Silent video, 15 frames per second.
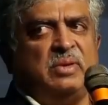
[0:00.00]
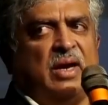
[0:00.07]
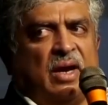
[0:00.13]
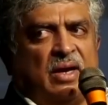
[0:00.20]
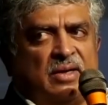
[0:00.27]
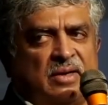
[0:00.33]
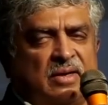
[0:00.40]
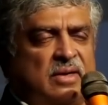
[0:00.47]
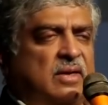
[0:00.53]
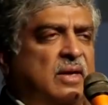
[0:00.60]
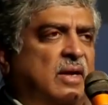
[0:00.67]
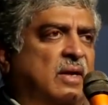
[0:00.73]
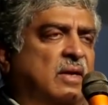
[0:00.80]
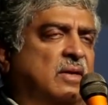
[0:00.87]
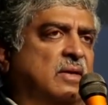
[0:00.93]
behind it.
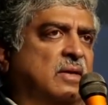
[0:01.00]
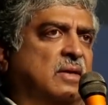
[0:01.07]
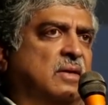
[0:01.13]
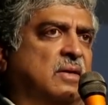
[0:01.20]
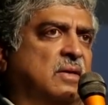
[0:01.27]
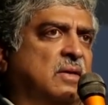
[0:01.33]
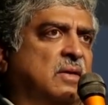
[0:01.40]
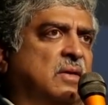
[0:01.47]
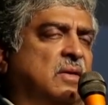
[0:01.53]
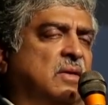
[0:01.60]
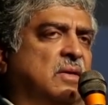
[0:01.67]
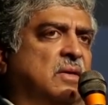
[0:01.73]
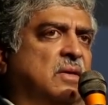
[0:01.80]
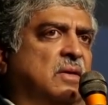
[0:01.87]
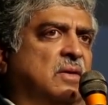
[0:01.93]
And
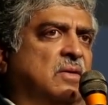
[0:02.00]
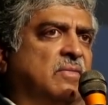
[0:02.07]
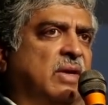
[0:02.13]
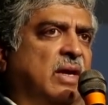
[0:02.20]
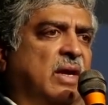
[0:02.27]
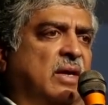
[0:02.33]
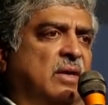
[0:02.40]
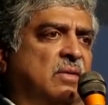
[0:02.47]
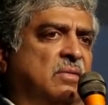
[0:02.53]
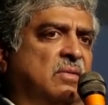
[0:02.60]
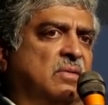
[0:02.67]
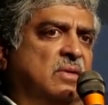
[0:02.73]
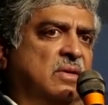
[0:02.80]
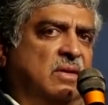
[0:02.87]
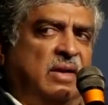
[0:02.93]
we had
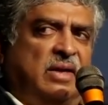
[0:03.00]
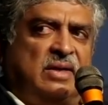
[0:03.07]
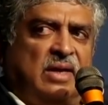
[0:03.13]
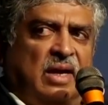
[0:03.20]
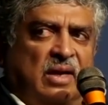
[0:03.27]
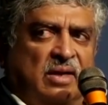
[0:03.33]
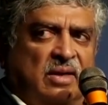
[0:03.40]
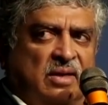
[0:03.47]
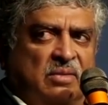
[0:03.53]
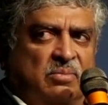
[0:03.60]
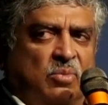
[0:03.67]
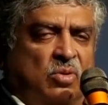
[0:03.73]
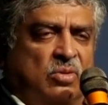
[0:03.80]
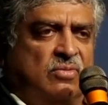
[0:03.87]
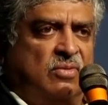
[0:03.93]
great talent,
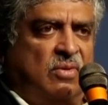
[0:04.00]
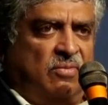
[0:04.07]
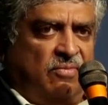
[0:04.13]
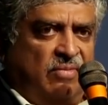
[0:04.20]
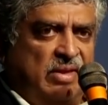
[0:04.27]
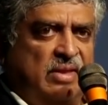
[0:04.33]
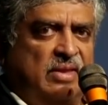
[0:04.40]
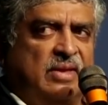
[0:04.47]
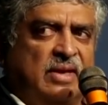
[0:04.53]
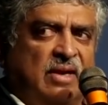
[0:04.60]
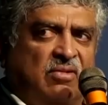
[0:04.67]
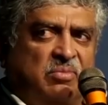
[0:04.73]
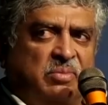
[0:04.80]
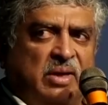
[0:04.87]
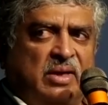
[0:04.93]
both from within the
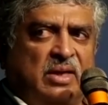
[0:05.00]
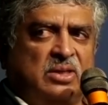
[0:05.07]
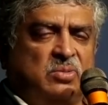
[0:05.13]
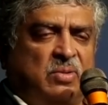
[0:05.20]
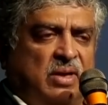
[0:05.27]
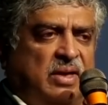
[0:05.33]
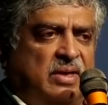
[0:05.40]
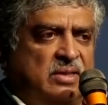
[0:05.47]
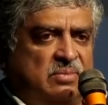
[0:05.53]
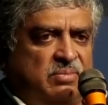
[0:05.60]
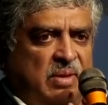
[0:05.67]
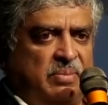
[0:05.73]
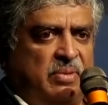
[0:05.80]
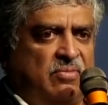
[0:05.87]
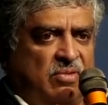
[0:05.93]
government as well as
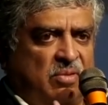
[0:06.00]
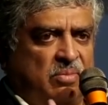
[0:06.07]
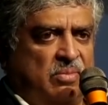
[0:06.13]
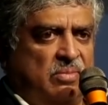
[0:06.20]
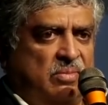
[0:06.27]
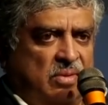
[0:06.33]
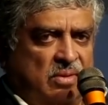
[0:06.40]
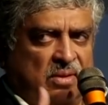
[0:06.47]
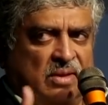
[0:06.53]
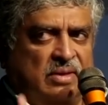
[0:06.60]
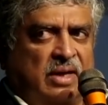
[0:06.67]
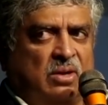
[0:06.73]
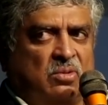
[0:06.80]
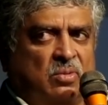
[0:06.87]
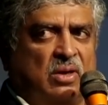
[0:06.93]
people from the
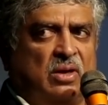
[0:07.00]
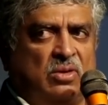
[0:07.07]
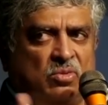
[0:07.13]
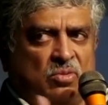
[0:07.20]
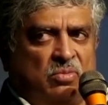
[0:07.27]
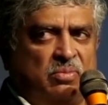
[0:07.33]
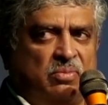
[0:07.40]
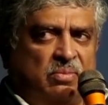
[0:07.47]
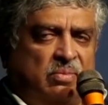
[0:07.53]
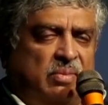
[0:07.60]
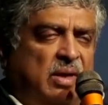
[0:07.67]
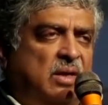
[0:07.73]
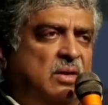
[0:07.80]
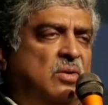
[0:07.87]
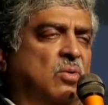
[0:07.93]
tech world who
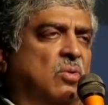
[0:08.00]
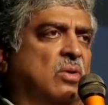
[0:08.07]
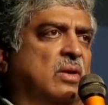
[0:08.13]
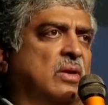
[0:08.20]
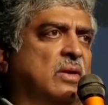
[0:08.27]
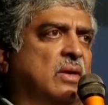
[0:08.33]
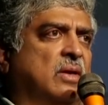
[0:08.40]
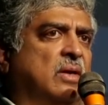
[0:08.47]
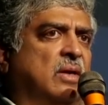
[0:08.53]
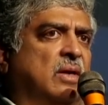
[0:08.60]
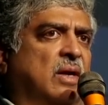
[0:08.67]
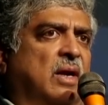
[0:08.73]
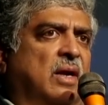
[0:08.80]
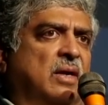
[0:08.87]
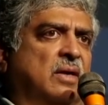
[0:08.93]
made a role.
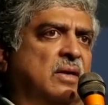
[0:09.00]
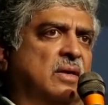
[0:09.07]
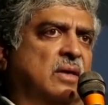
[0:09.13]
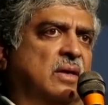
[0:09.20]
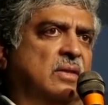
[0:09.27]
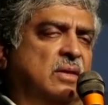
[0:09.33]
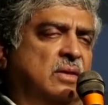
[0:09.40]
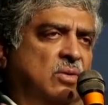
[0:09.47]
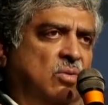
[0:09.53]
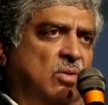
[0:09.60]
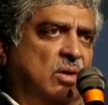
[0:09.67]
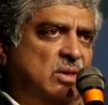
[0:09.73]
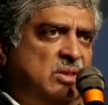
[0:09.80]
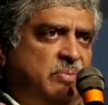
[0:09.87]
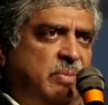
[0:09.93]
And the total